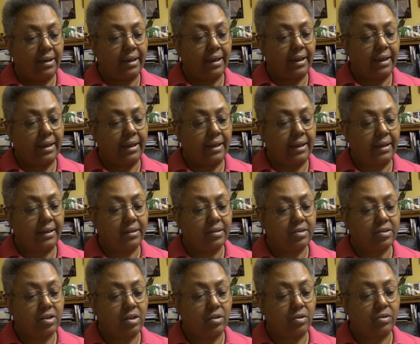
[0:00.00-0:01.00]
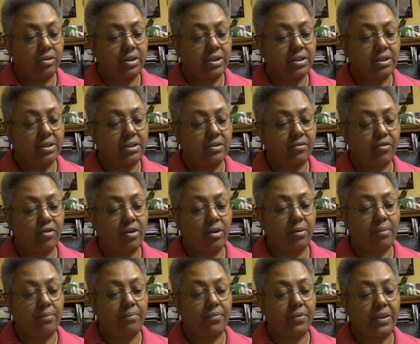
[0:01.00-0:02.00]
And so this is
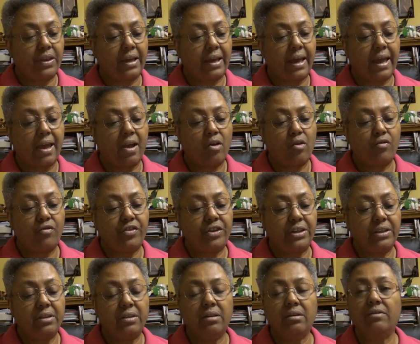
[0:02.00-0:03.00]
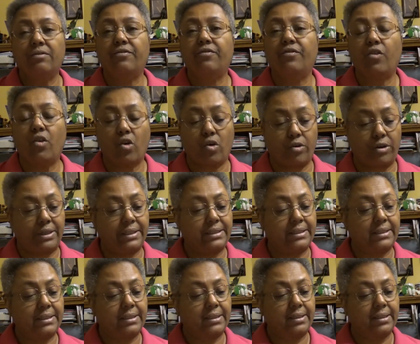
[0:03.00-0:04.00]
from the Elfin
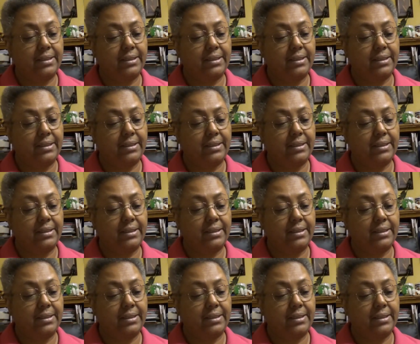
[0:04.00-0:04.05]
Forest.